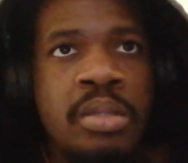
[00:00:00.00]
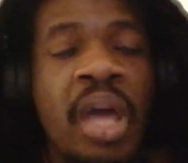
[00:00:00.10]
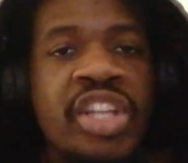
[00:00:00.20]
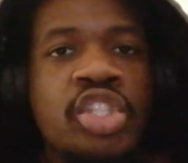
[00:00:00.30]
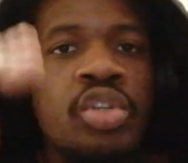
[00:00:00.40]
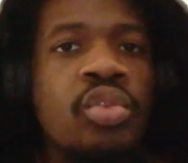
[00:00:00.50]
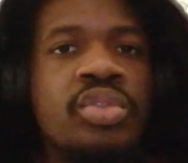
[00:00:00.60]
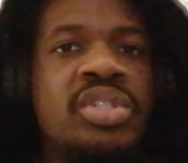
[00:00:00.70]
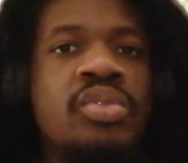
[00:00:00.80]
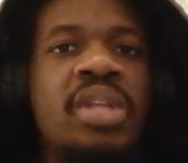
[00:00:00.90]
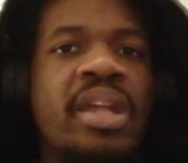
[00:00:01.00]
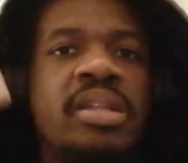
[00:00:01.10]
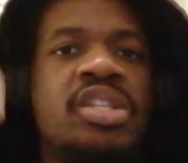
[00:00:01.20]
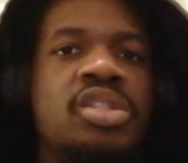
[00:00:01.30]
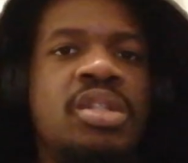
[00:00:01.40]
that shows you
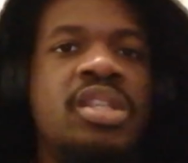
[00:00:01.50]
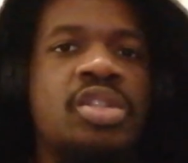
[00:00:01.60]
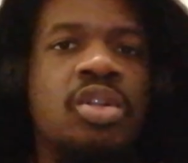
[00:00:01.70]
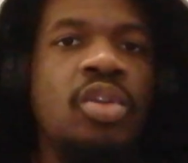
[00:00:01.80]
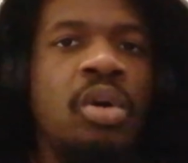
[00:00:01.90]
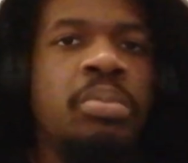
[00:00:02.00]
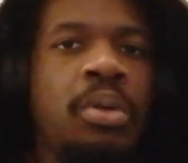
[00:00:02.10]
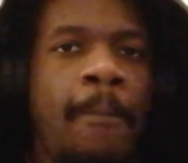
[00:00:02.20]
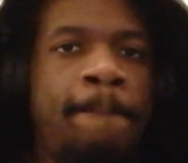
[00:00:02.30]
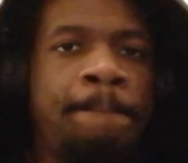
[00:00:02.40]
that this, this club